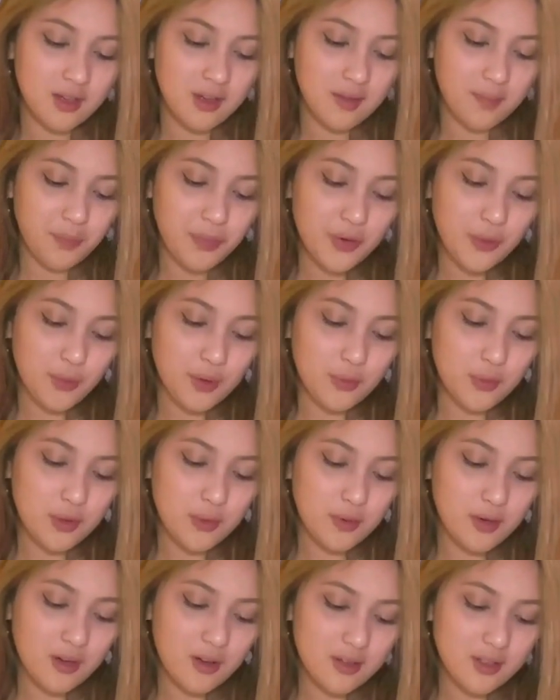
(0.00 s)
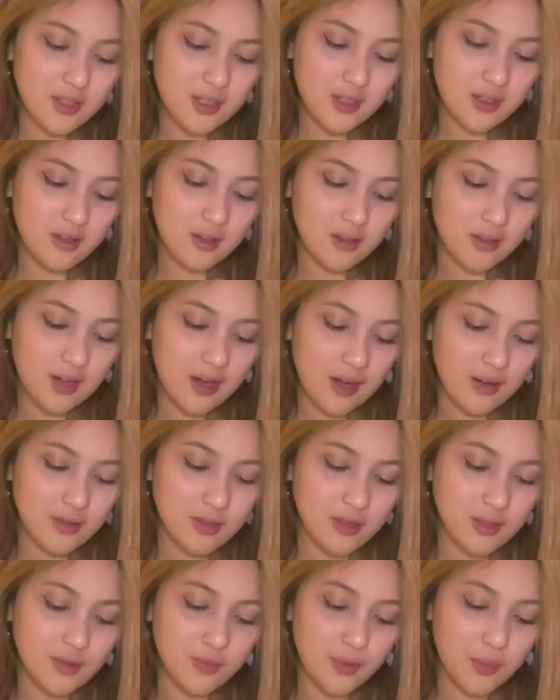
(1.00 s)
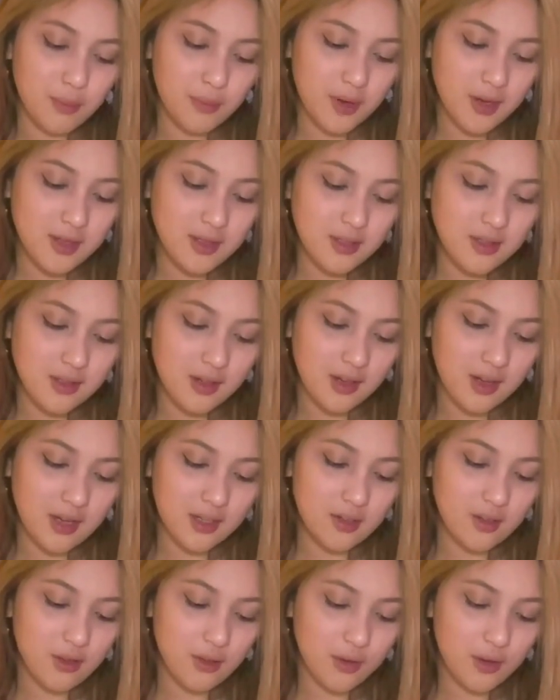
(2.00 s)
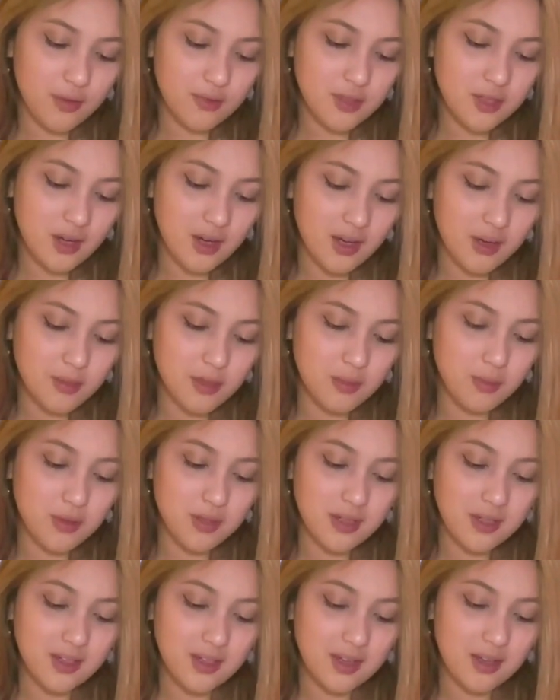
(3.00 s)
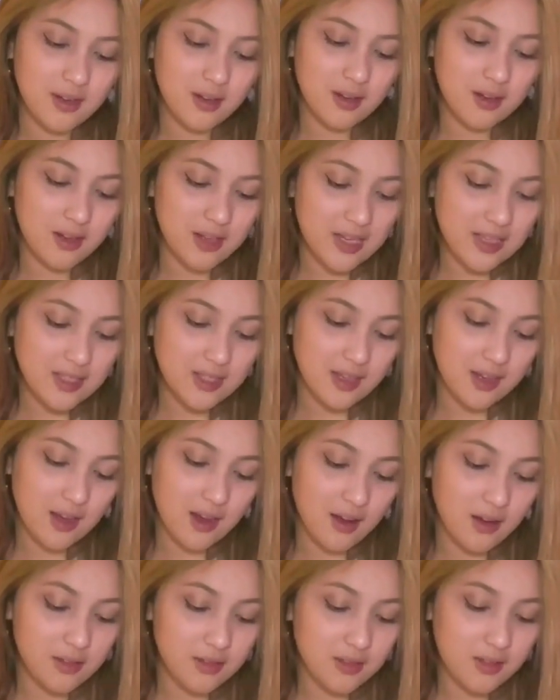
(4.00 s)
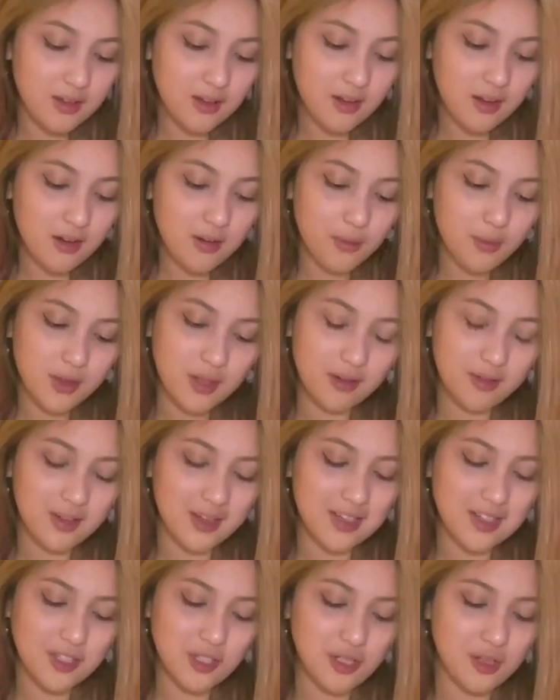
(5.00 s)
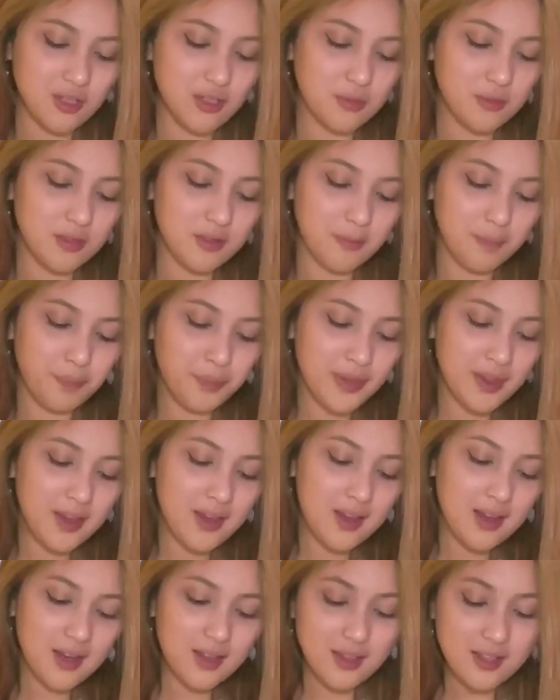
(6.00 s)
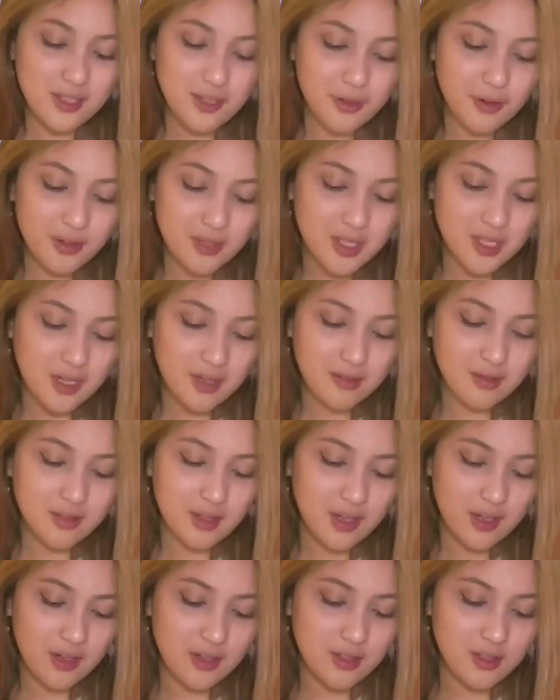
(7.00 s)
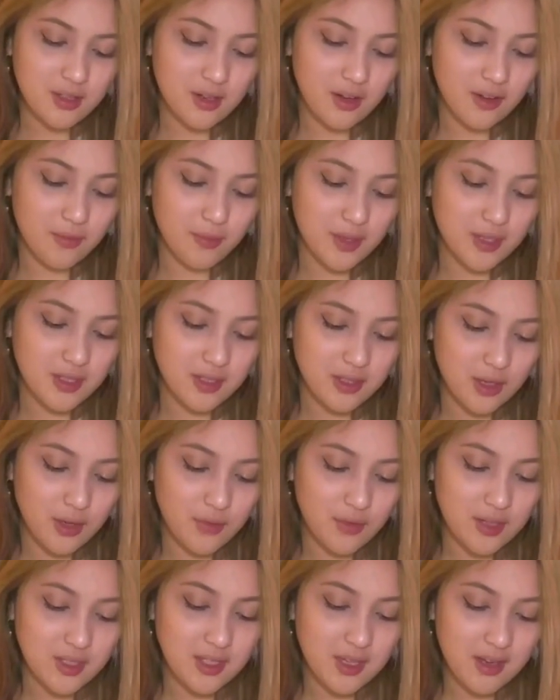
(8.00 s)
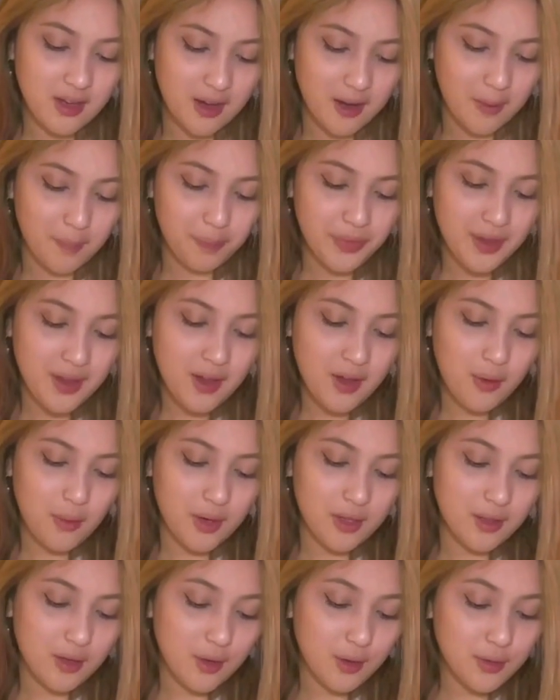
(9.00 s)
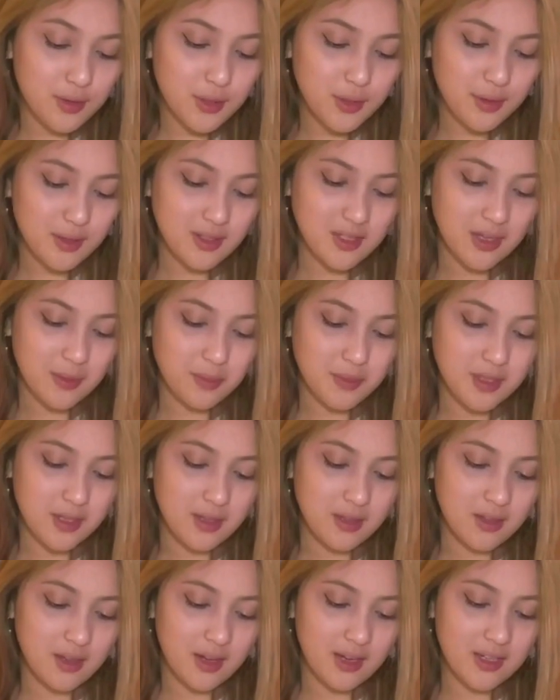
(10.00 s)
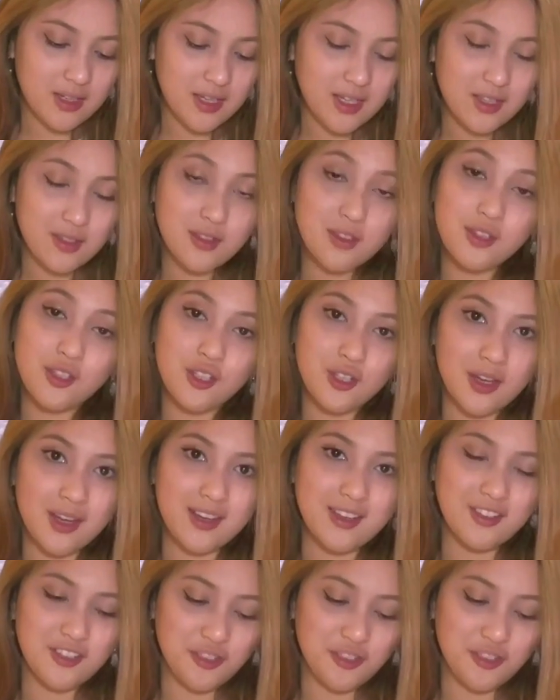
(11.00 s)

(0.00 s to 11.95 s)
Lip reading: When we were locked in our houses for months, I had a lot of time to begin eating healthier without any judgment. In this lockdown, I learned to love myself as I am, while also accepting that I needed to change.